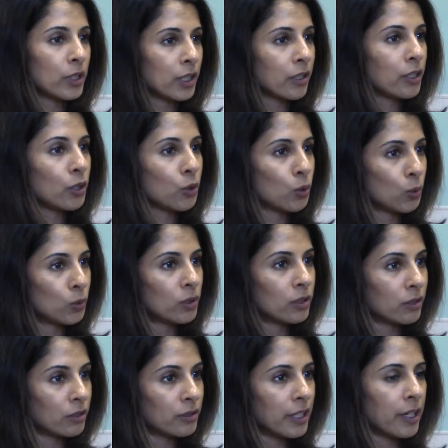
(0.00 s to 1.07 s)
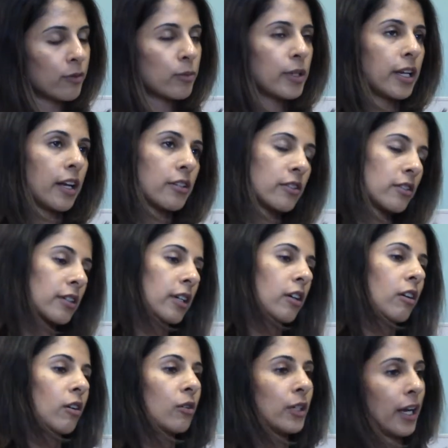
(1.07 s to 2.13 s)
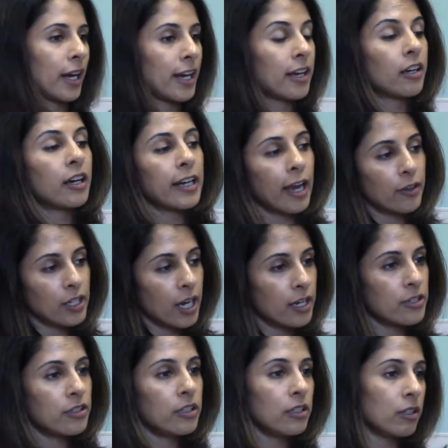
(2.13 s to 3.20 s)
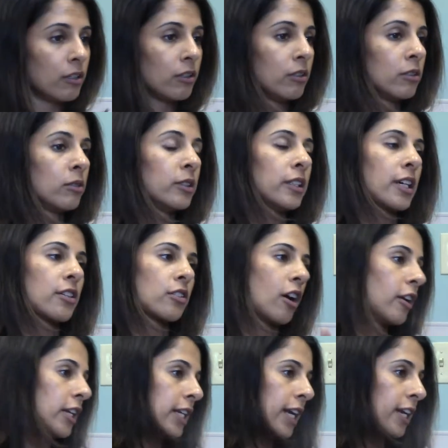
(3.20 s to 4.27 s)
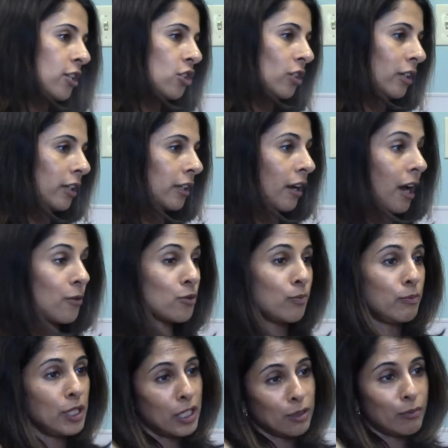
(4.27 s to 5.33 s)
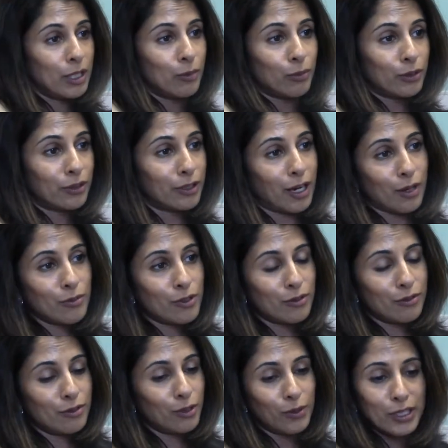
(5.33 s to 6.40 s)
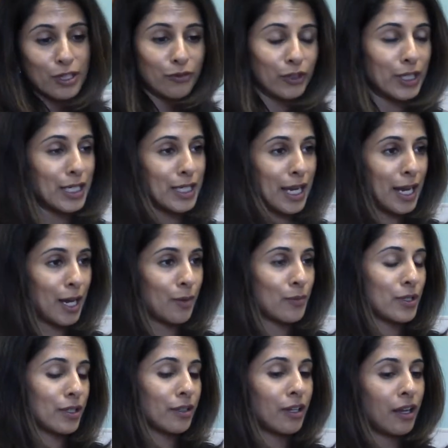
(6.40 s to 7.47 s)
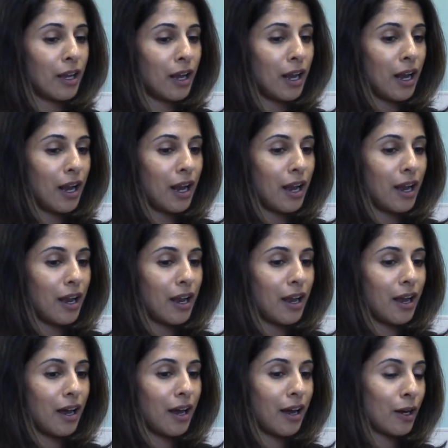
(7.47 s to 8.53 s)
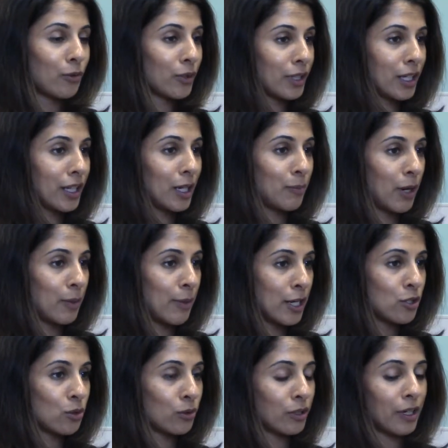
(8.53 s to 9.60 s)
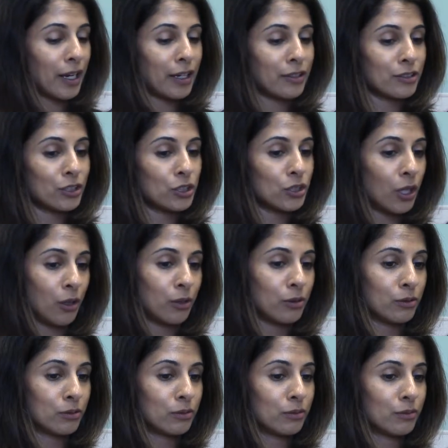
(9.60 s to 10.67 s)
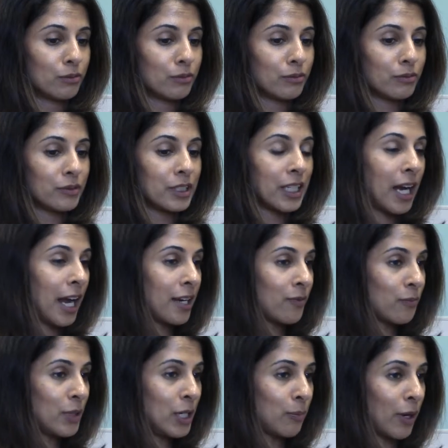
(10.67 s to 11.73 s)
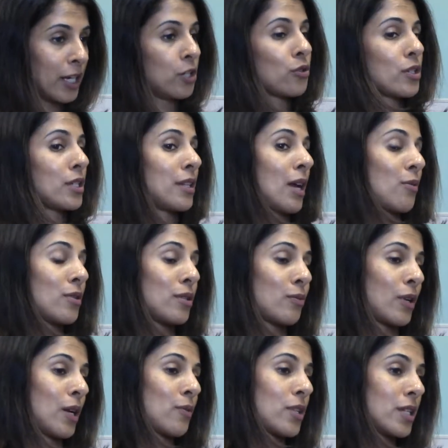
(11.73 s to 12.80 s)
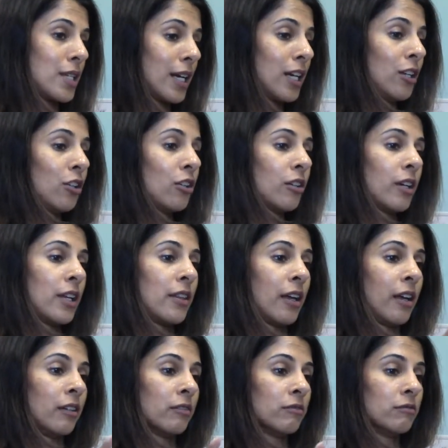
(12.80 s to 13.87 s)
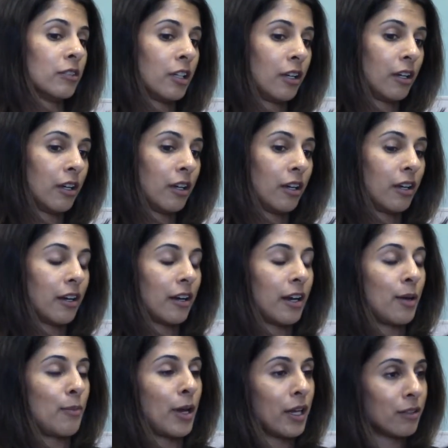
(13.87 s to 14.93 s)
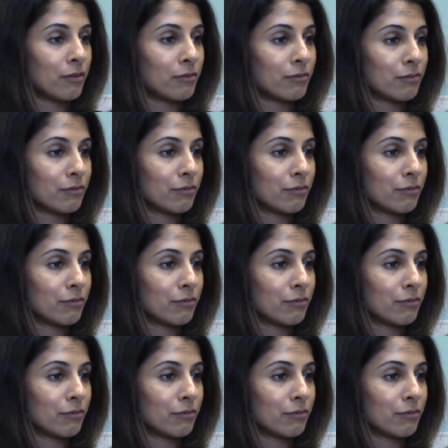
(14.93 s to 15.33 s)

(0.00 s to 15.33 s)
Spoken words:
really cool. And everybody else is like, oh yeah, I hung out in the ICU and I saw an EKG and I was meeting people and I was doing different exams, and I really like my mentor. And so it kind of piqued my interest, and that was when I was a second year. And then I met